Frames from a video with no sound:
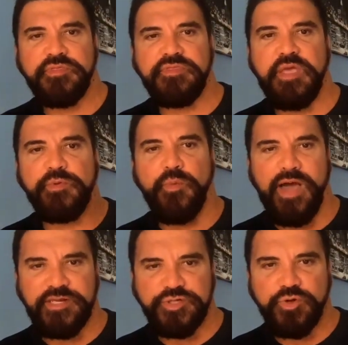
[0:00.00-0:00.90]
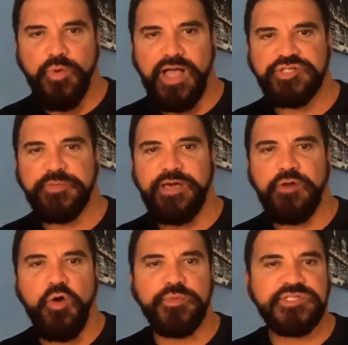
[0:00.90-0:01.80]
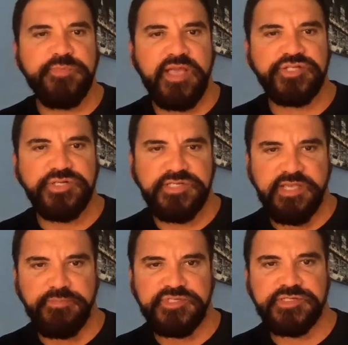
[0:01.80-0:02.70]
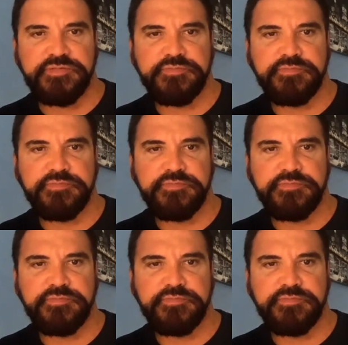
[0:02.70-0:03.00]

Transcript: that we wanted you to watch about home inspection tips.